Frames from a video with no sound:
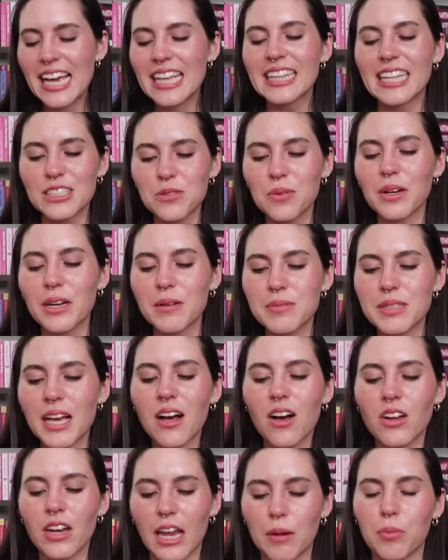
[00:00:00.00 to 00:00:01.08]
This one comes
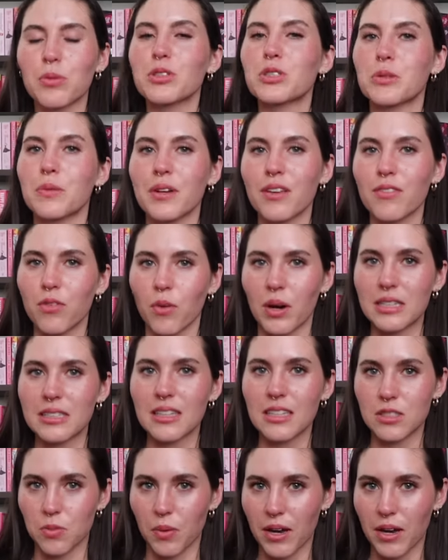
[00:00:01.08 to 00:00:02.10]
out on April 24th as